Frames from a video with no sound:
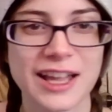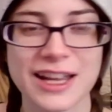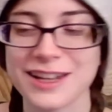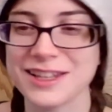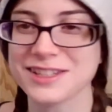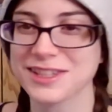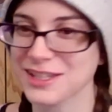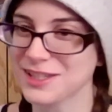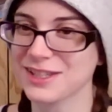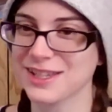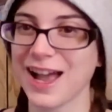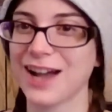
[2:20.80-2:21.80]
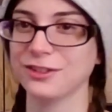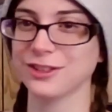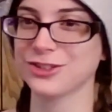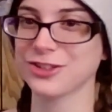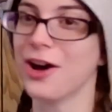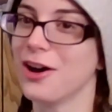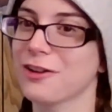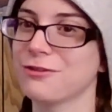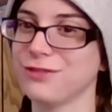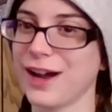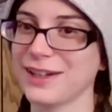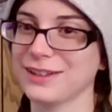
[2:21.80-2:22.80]
I guess this is how the dog
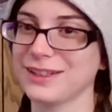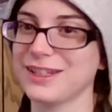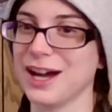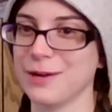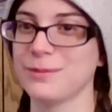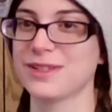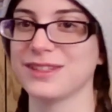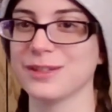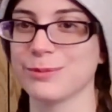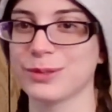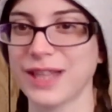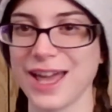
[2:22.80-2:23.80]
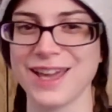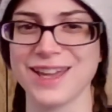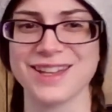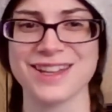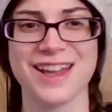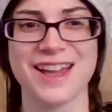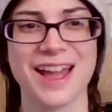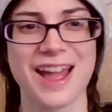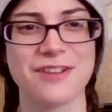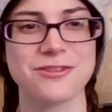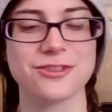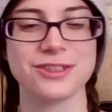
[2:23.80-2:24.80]
finally comes into play.
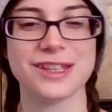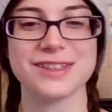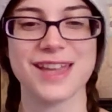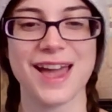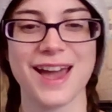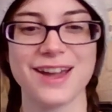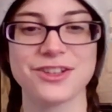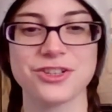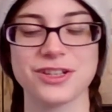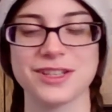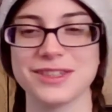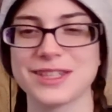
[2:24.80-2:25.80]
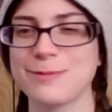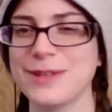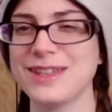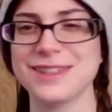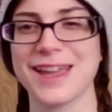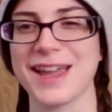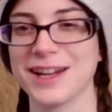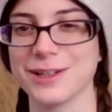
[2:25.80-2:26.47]
After the attack, she can speak to